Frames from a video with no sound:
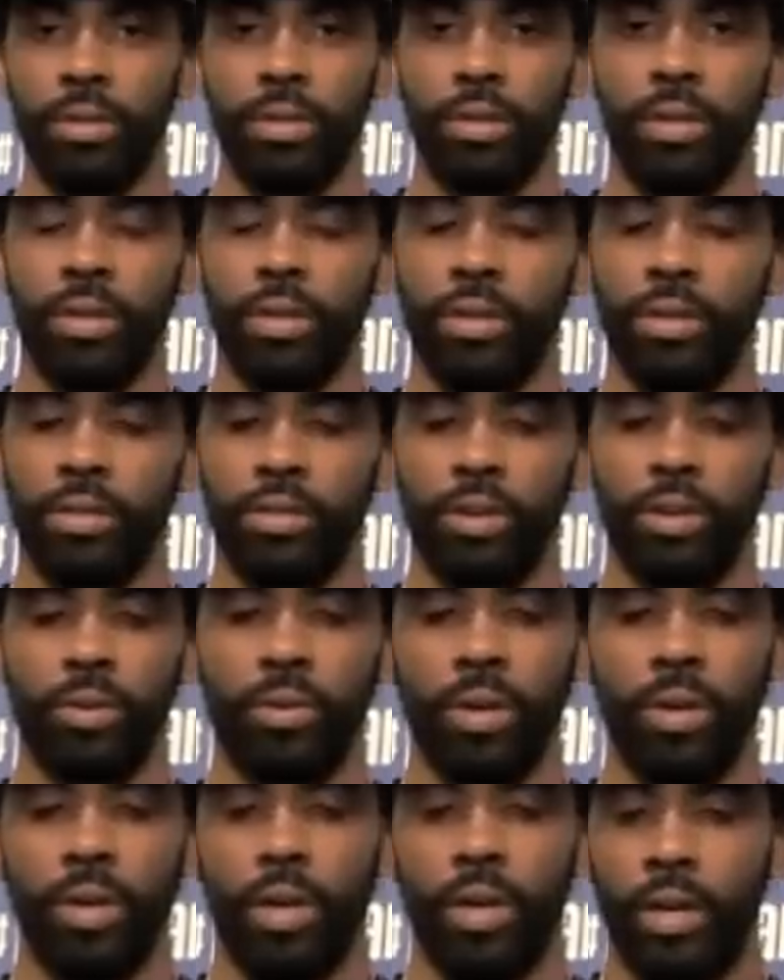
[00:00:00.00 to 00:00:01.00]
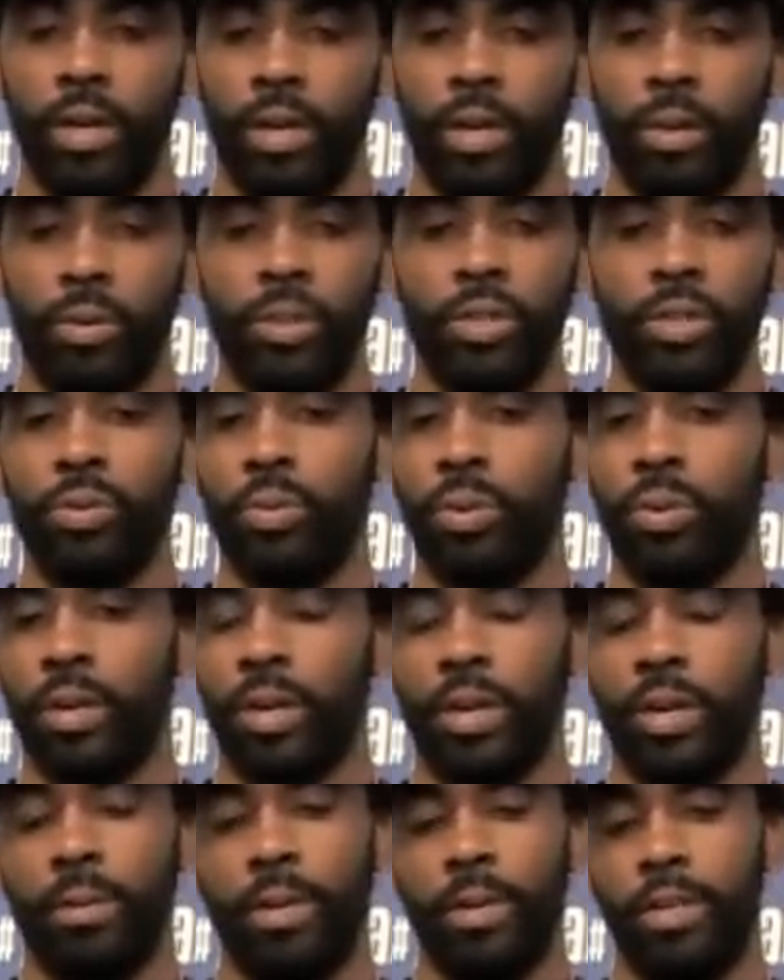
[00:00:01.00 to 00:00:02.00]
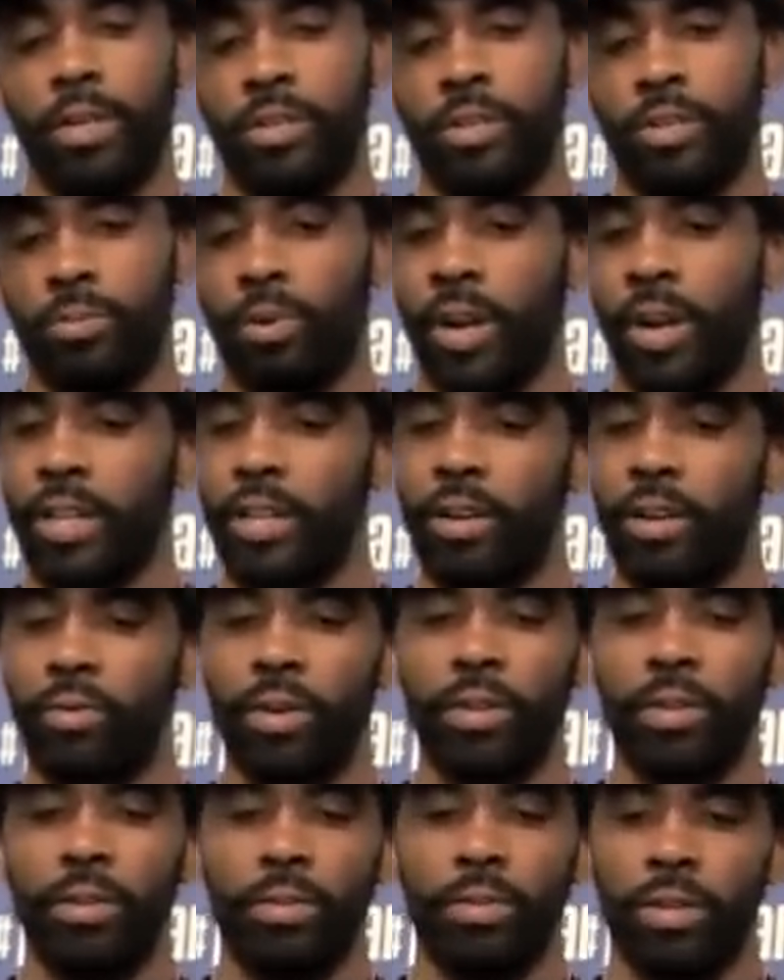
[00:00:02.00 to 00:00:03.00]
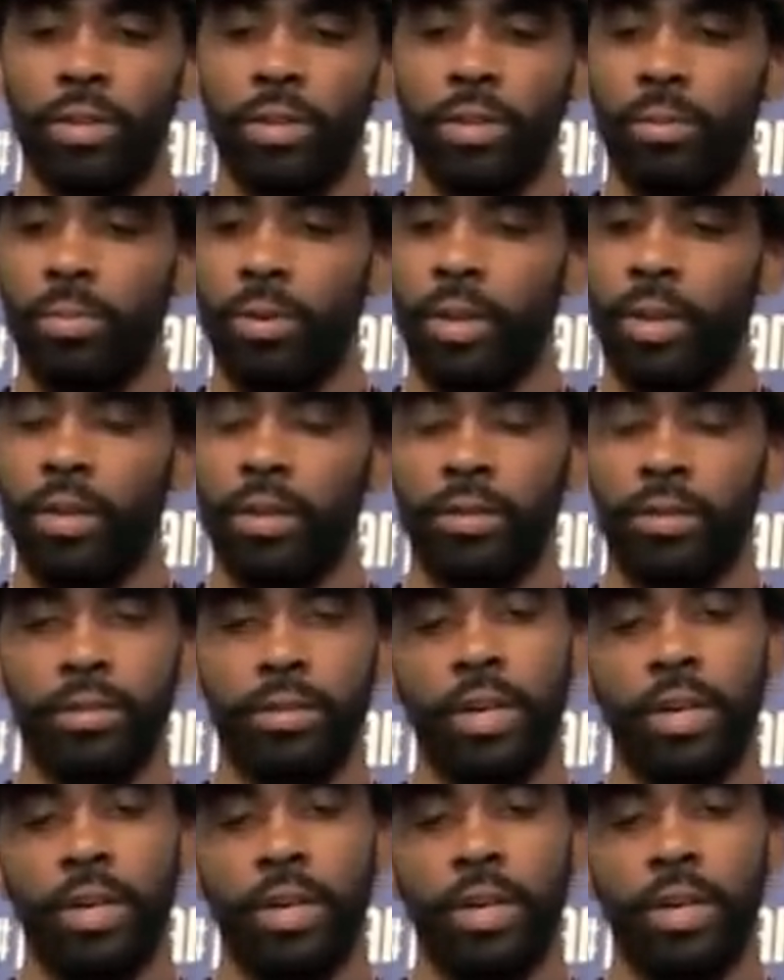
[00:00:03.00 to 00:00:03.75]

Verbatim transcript: Uh, so we just want to come in and just break their rhythm a little bit,